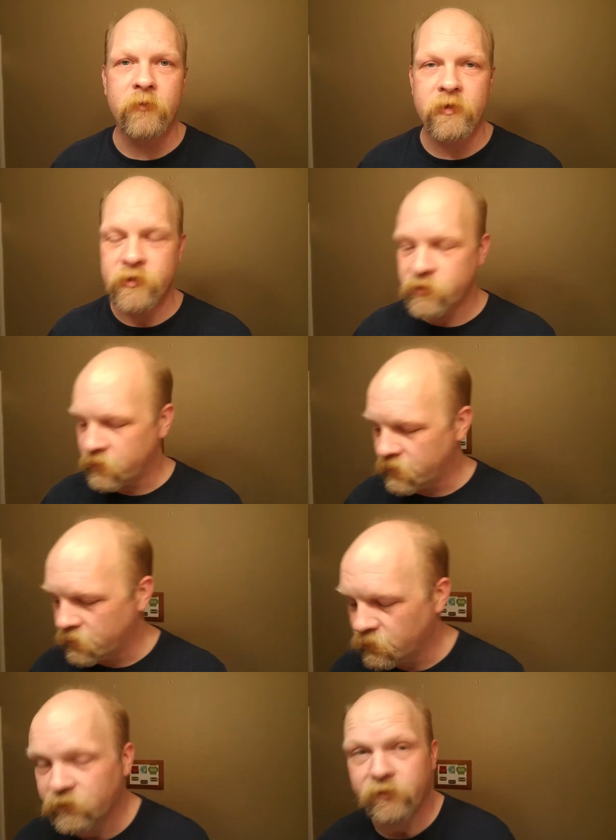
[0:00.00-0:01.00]
which uh,
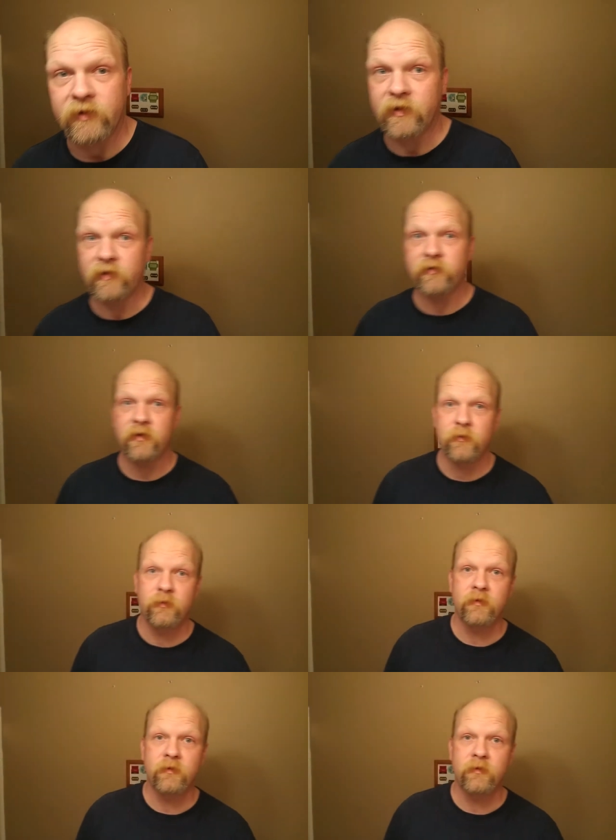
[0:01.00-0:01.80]
was fantastic,